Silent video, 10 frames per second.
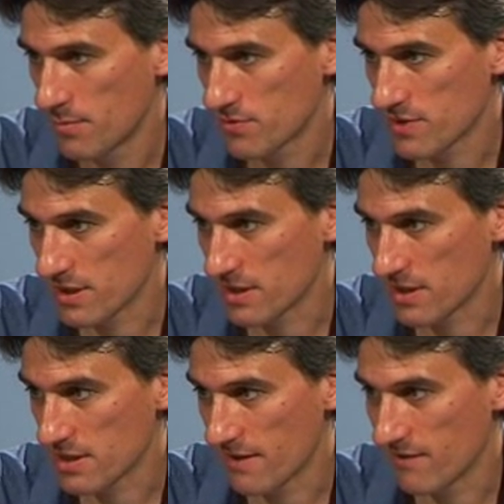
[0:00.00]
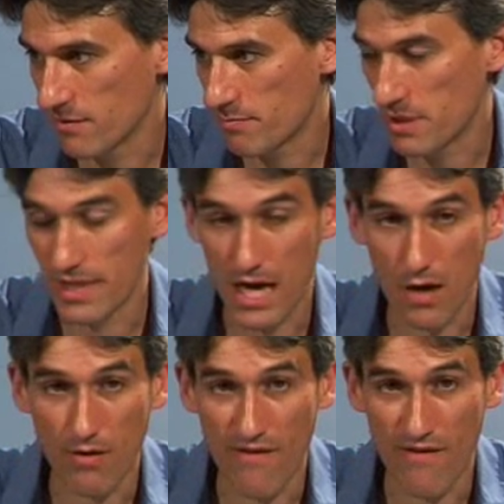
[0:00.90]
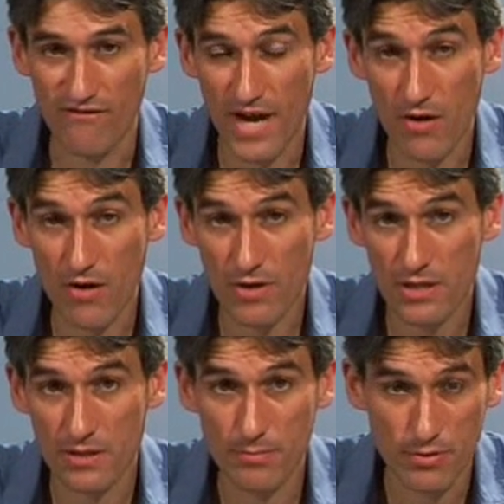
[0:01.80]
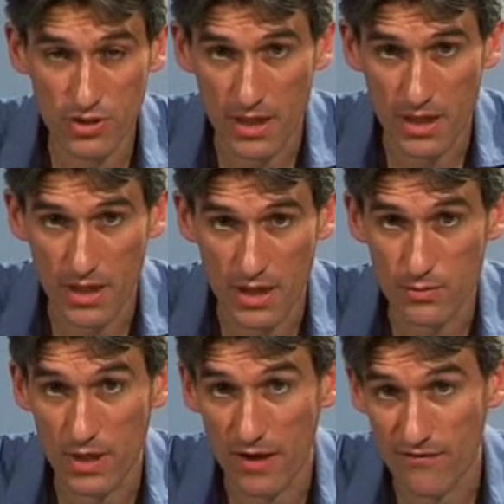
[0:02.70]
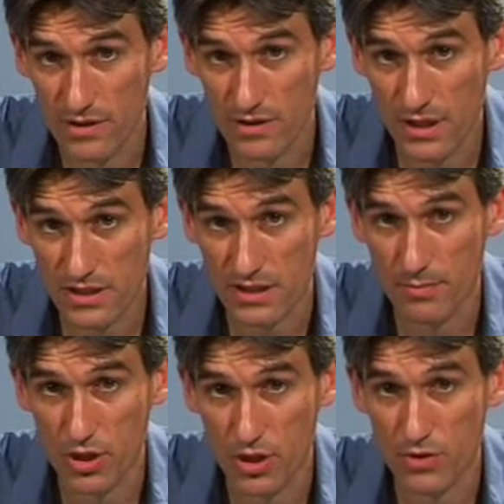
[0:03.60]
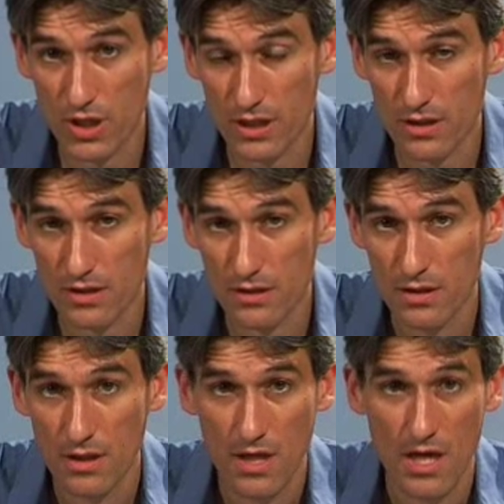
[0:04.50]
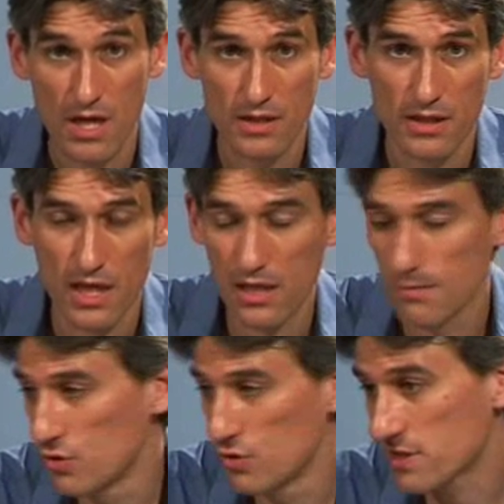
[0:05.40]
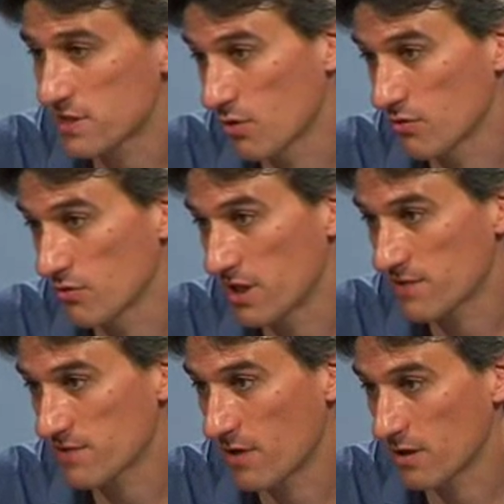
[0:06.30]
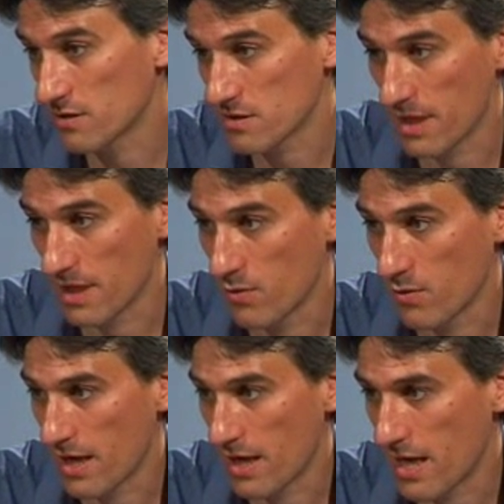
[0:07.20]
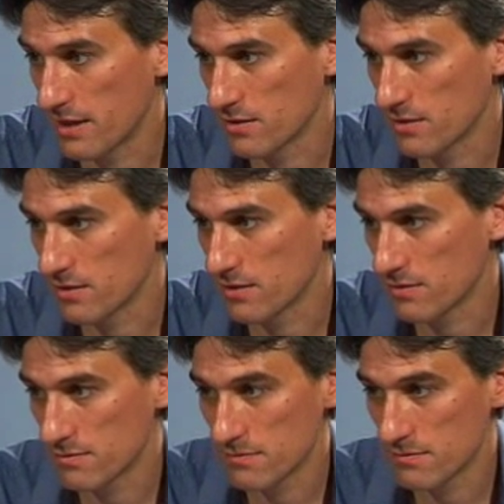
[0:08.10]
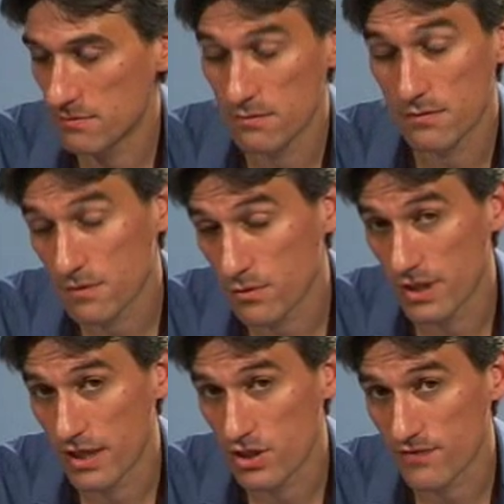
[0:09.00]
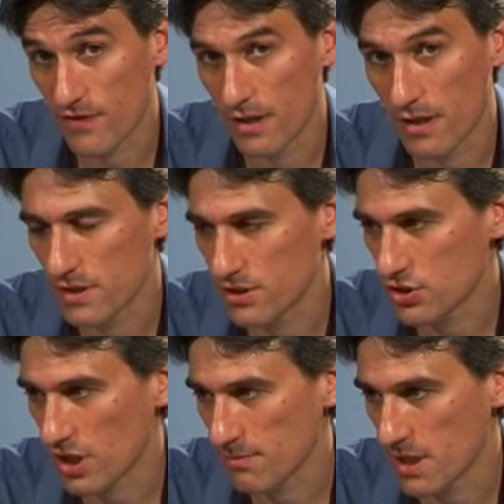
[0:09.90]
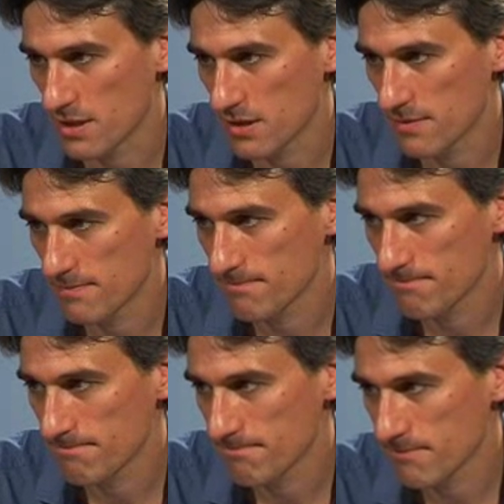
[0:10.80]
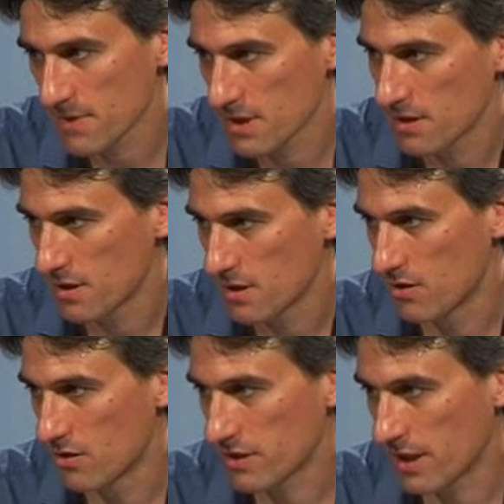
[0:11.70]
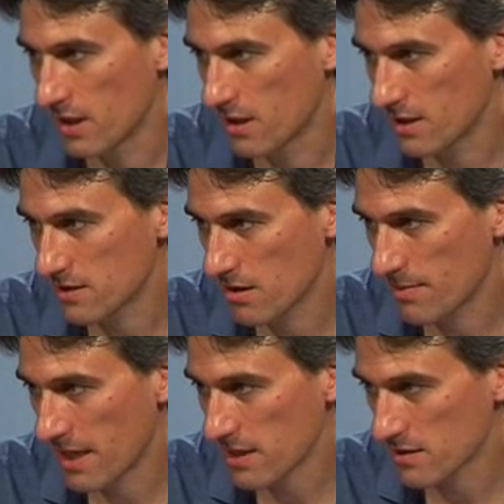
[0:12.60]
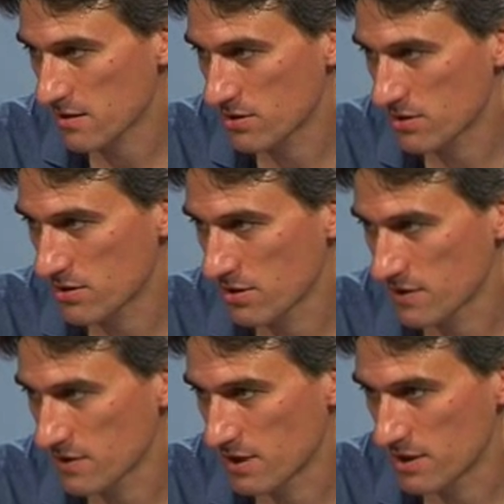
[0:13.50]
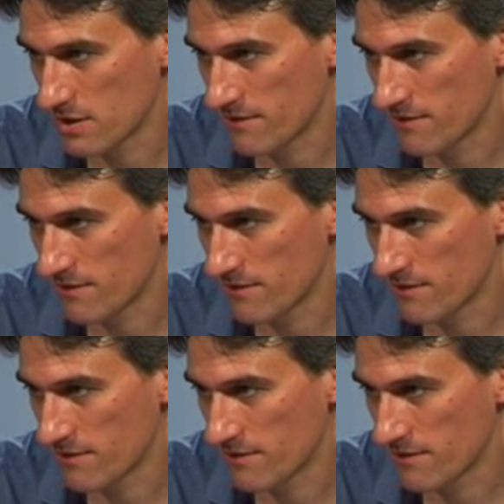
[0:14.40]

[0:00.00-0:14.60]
Bishop takes d7, but now a very simple checkmate. We have knight takes bishop check, the king moves somewhere on the h file, doesn't matter where, and then queen h5 is checkmate. Okay, let's go back to the position after knight